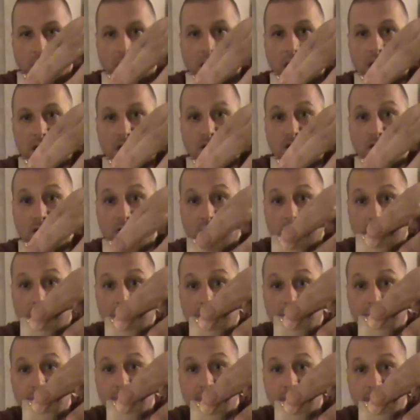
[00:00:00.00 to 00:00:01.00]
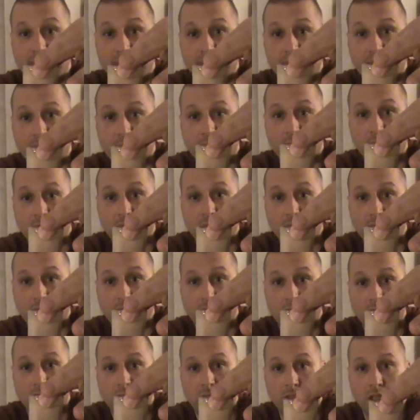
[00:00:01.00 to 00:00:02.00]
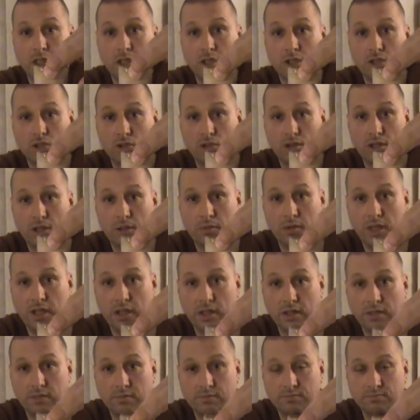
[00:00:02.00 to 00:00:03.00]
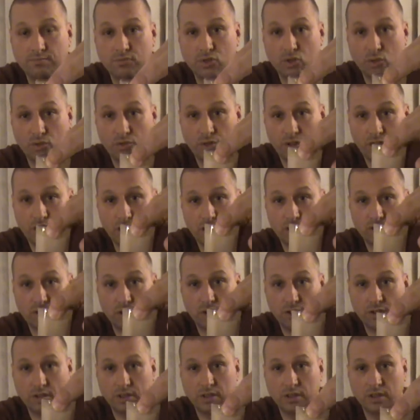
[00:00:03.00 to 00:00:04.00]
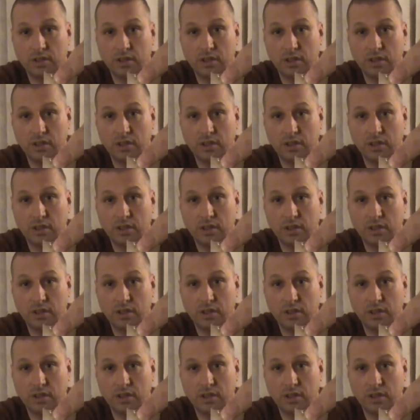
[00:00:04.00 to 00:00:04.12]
and chug it. So anyway, SofaKingDrunk